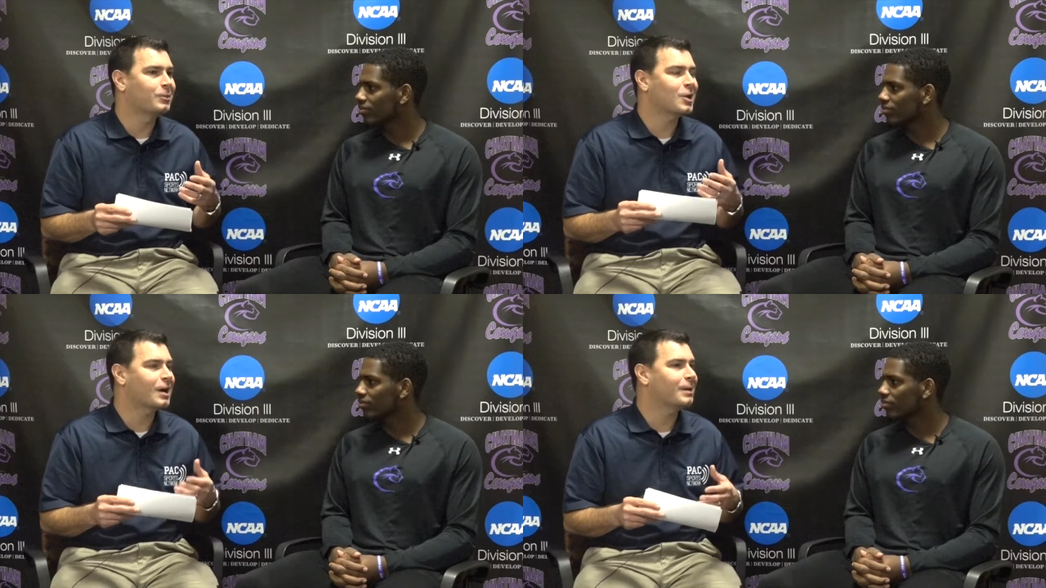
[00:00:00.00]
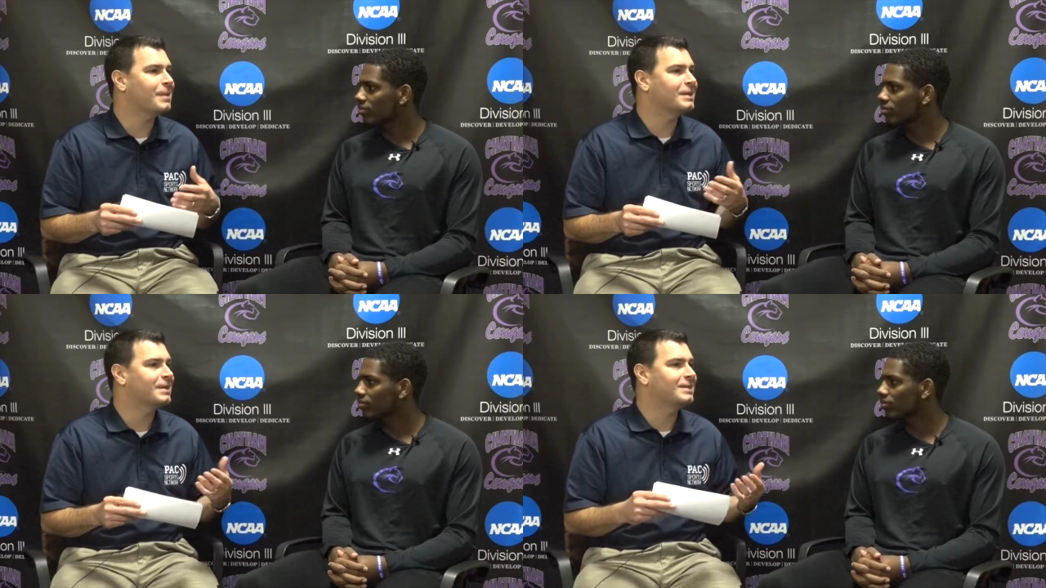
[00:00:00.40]
Speaker 1: talk
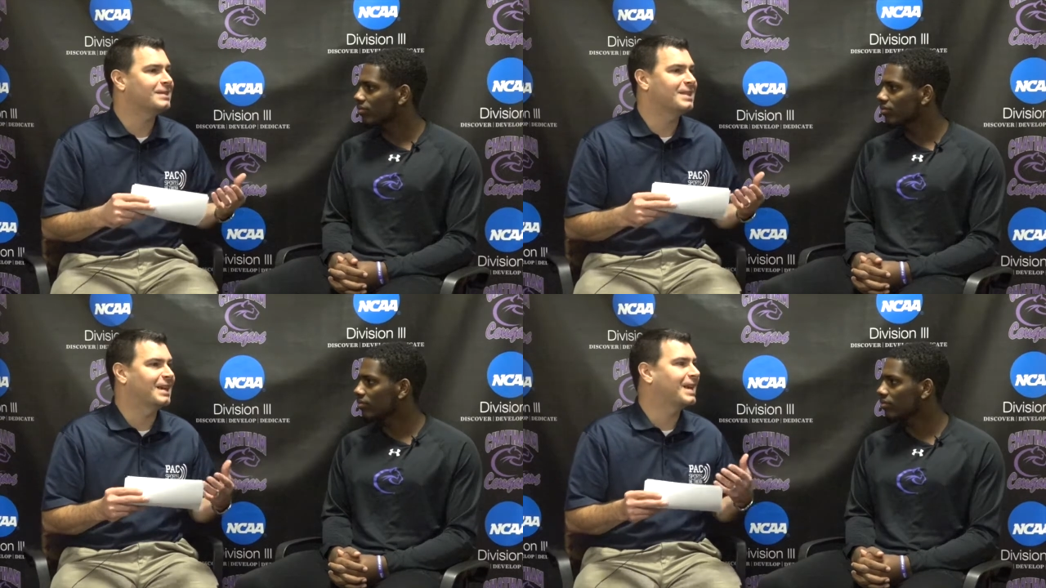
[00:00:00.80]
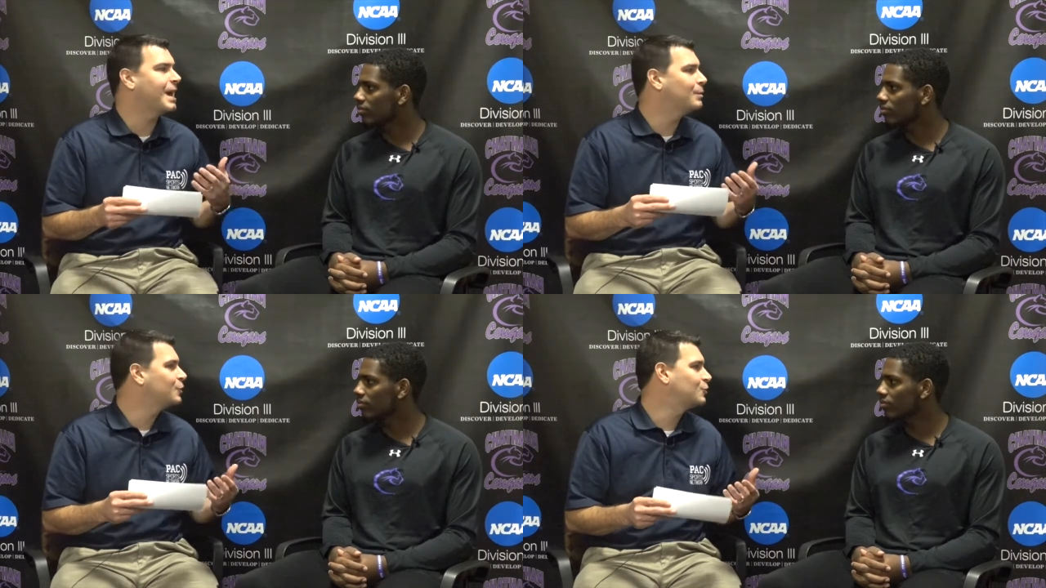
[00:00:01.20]
about the, the
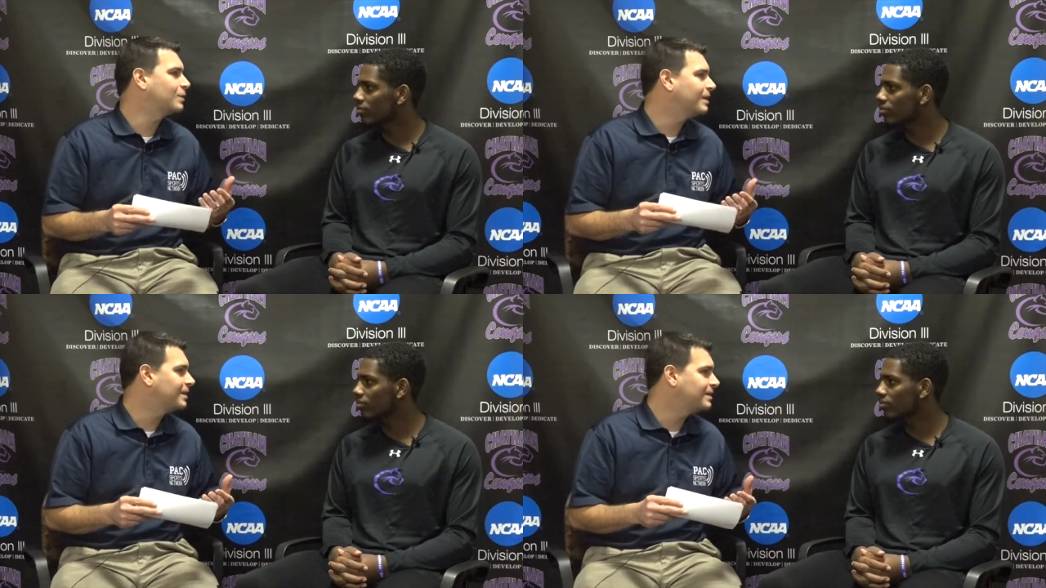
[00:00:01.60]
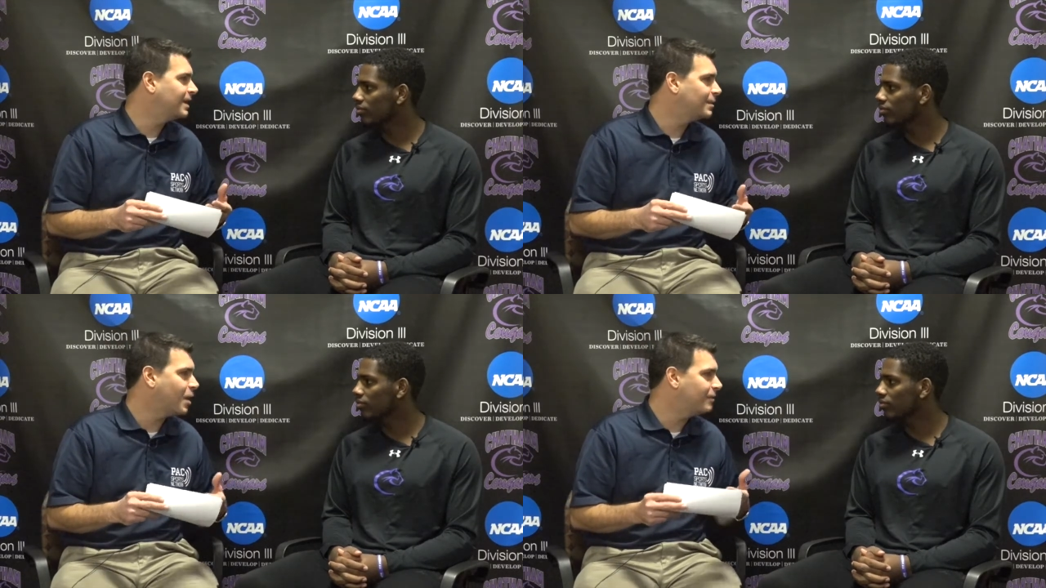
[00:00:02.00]
chemistry of the
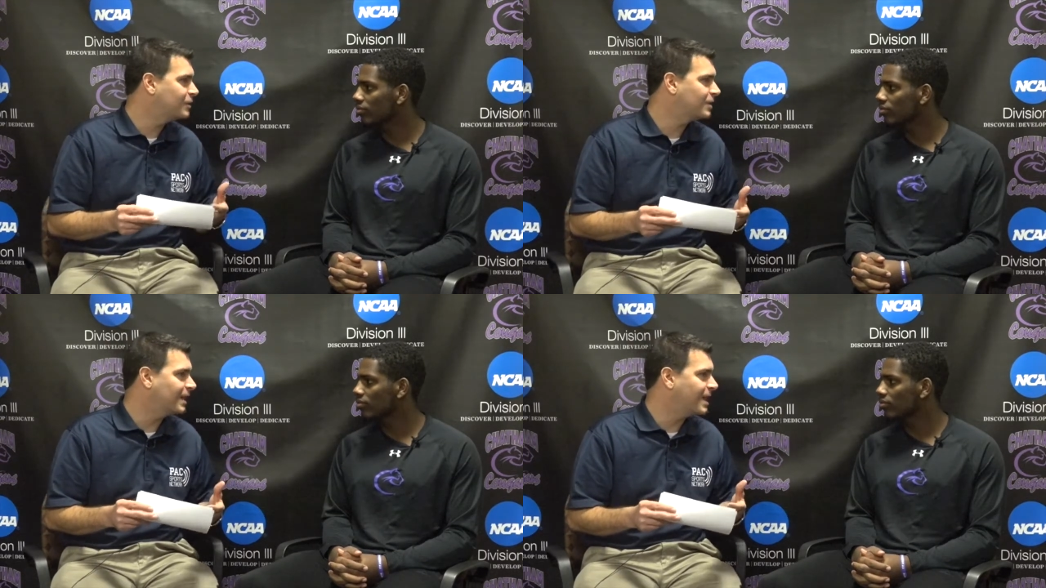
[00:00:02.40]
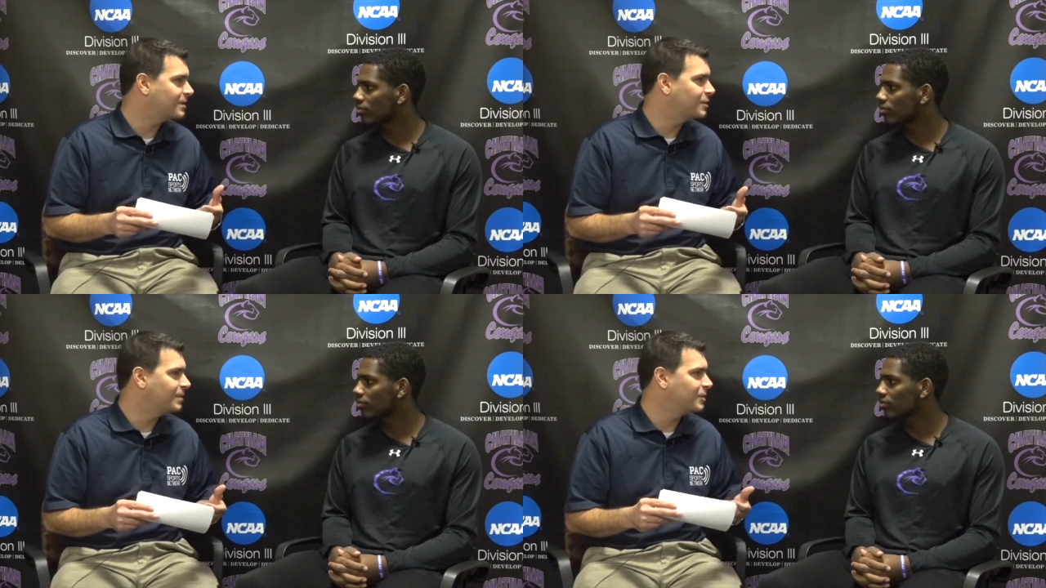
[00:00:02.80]
team. Obviously, it
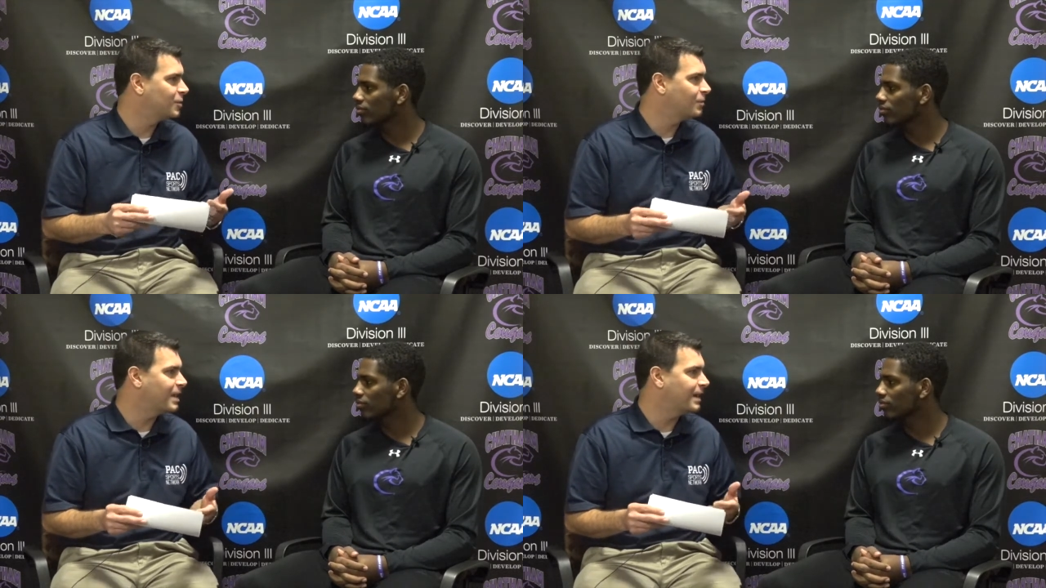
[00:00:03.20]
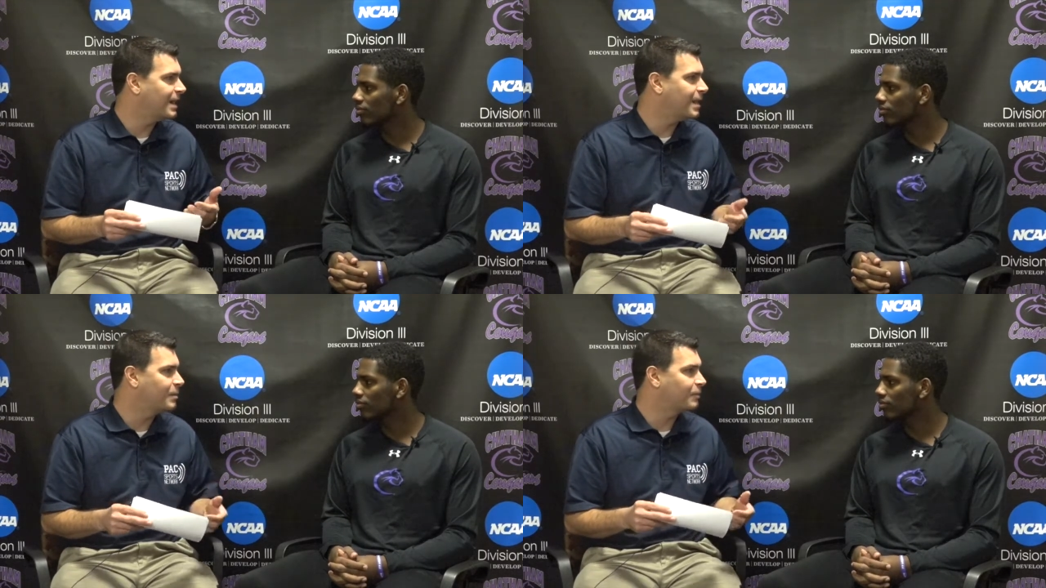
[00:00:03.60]
has to be so
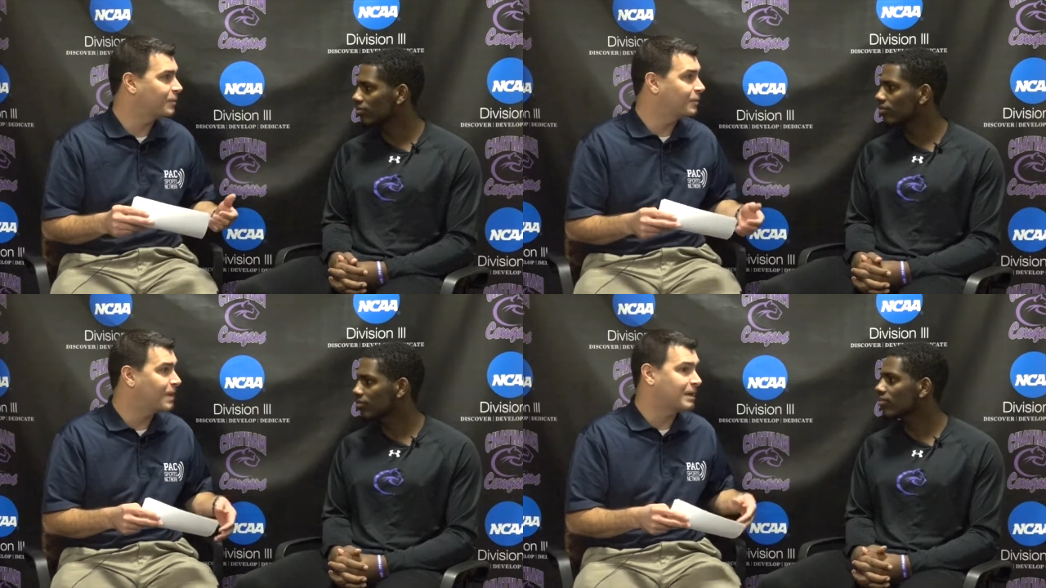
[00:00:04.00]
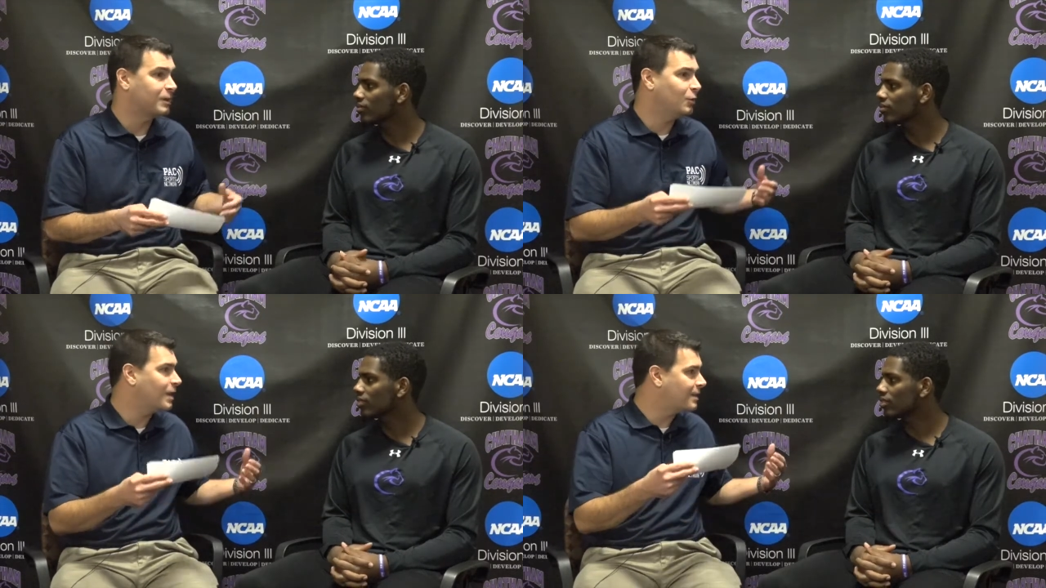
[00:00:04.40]
dynamic for the fact that
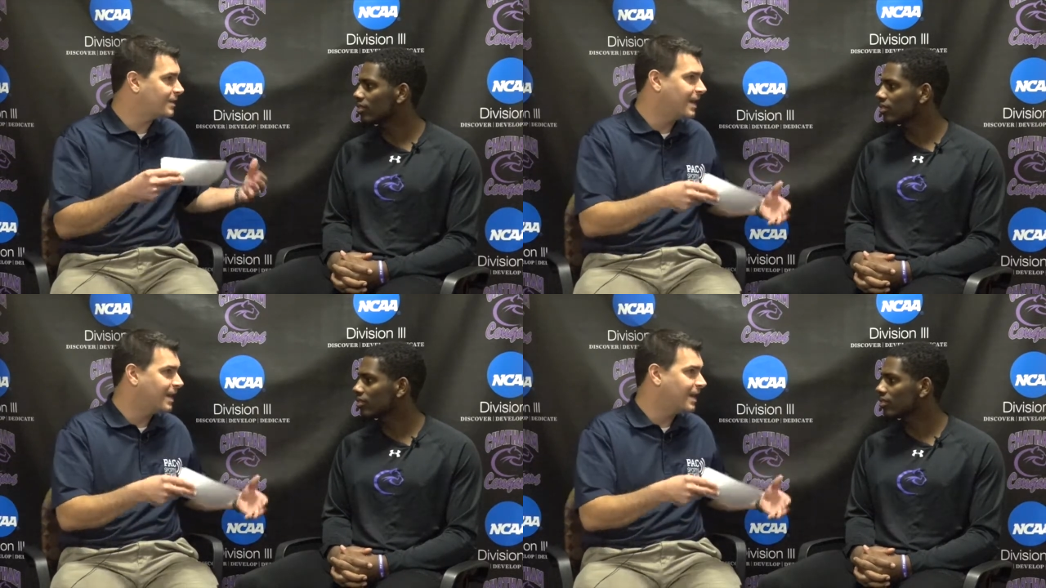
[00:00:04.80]
you guys